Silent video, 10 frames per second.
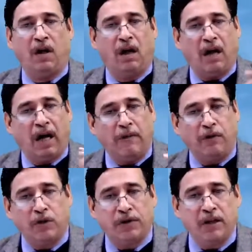I am
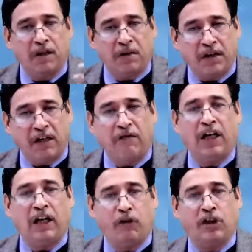using
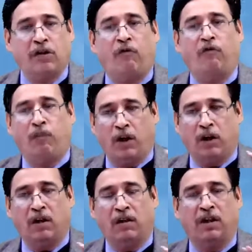revaluation
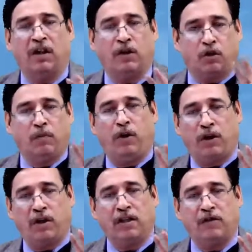model. There are two
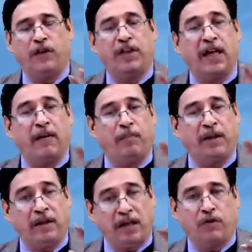models which have
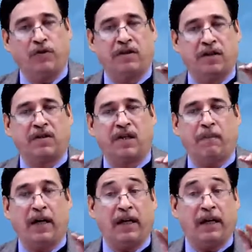been now suggested
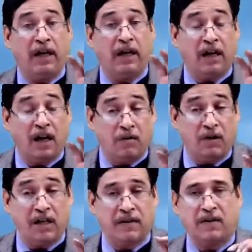by
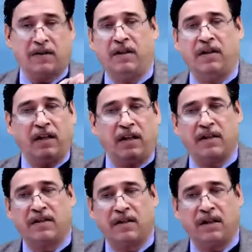accounting standard
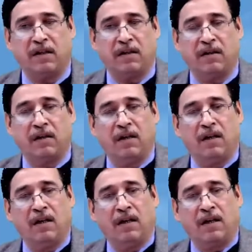AS10.
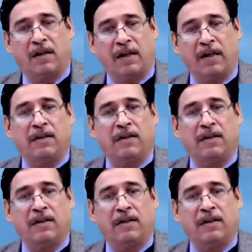Correct?